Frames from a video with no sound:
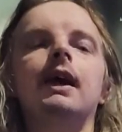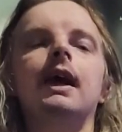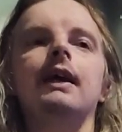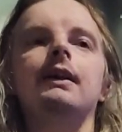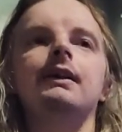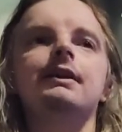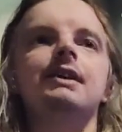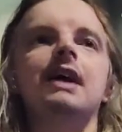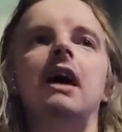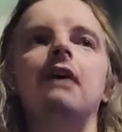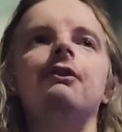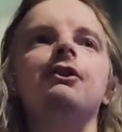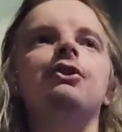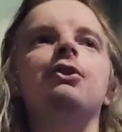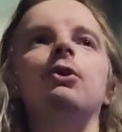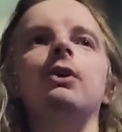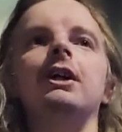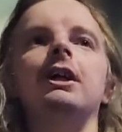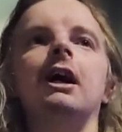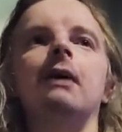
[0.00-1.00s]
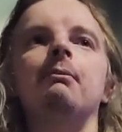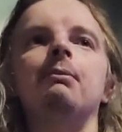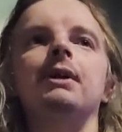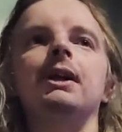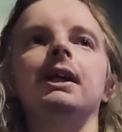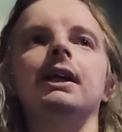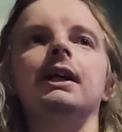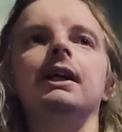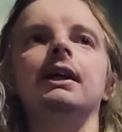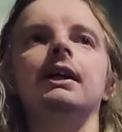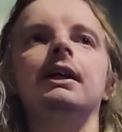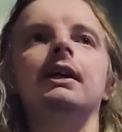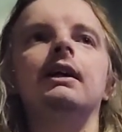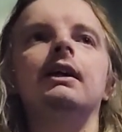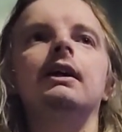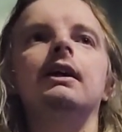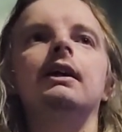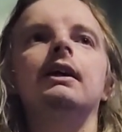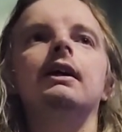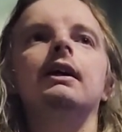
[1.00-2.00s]
And this other toy company
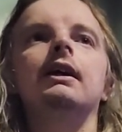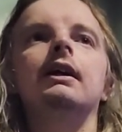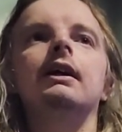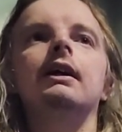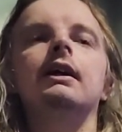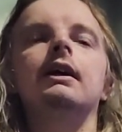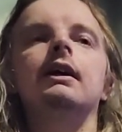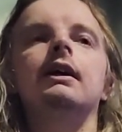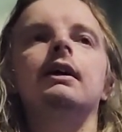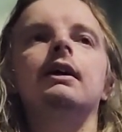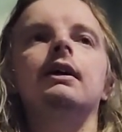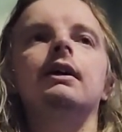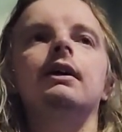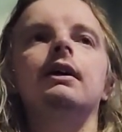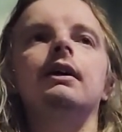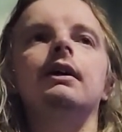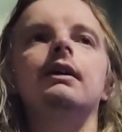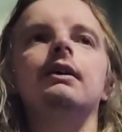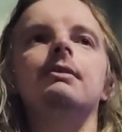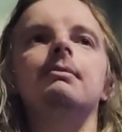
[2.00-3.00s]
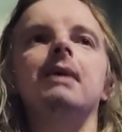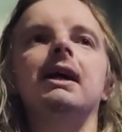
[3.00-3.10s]
is